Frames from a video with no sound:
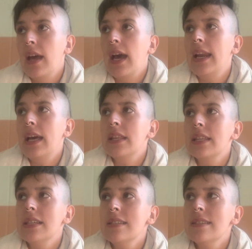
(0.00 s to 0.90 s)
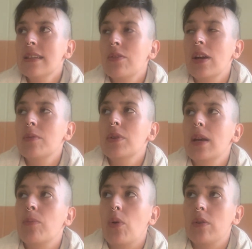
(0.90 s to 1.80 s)
And I think this is incredibly
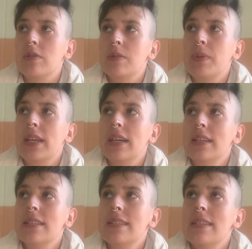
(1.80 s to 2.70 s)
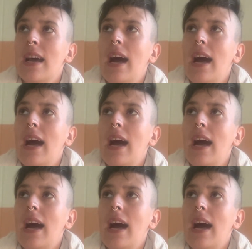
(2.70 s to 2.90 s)
important because,